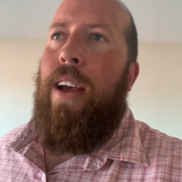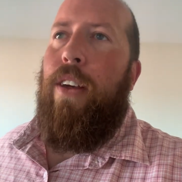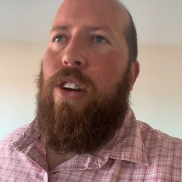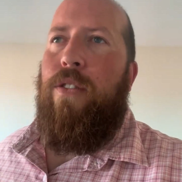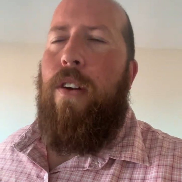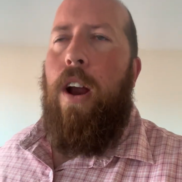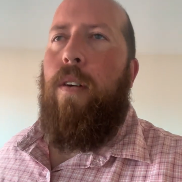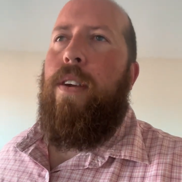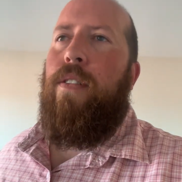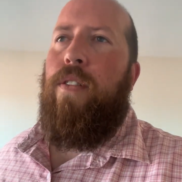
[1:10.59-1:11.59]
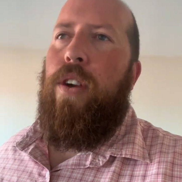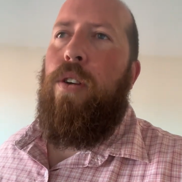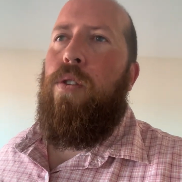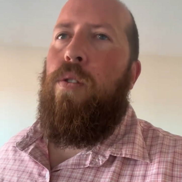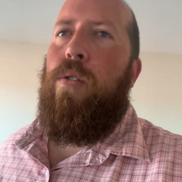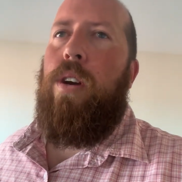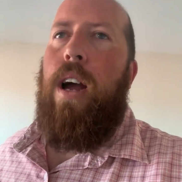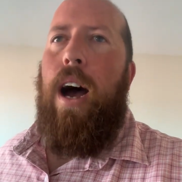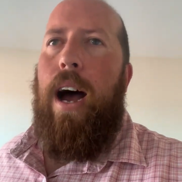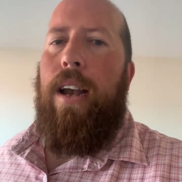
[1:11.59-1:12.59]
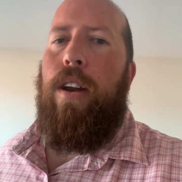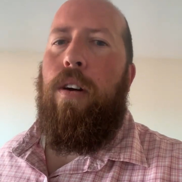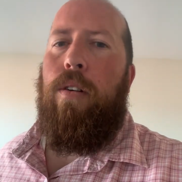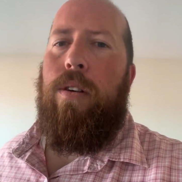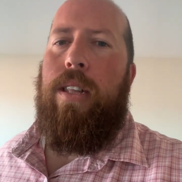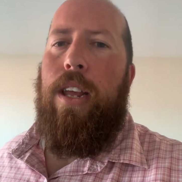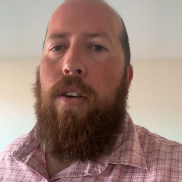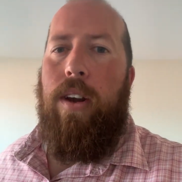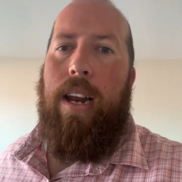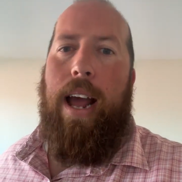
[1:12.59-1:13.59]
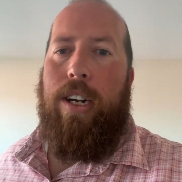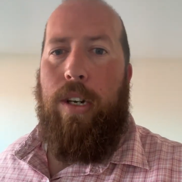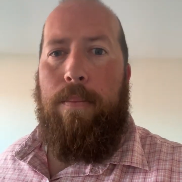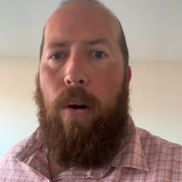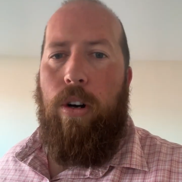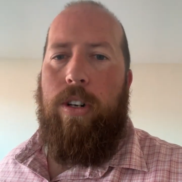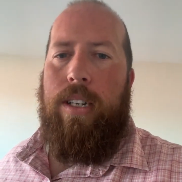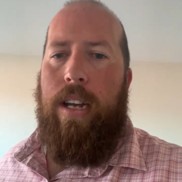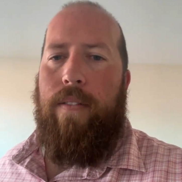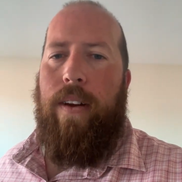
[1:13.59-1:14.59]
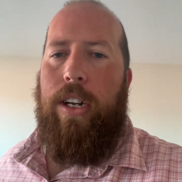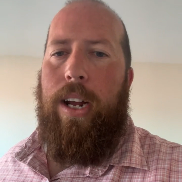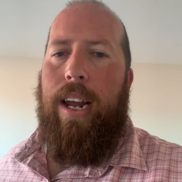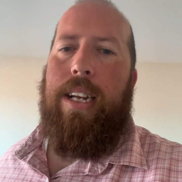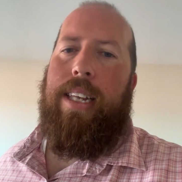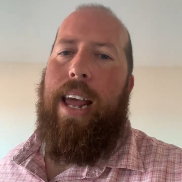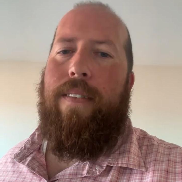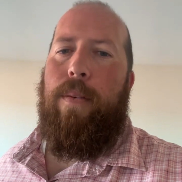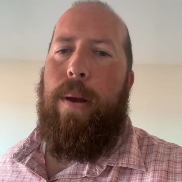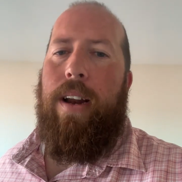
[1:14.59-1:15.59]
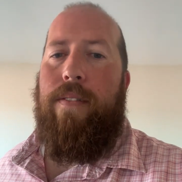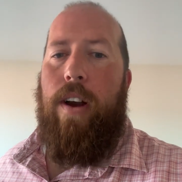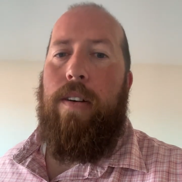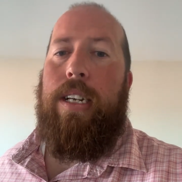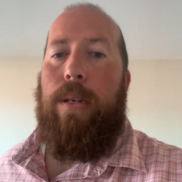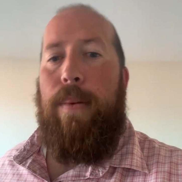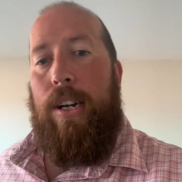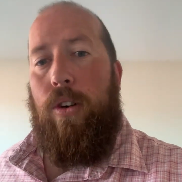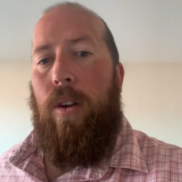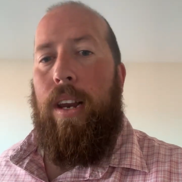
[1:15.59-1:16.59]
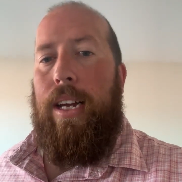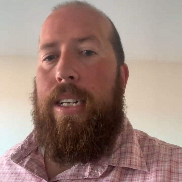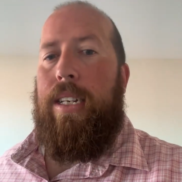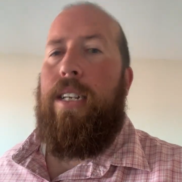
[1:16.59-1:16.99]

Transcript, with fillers: there's very few condos that you could actually purchase FHA because they have to be on a very special list.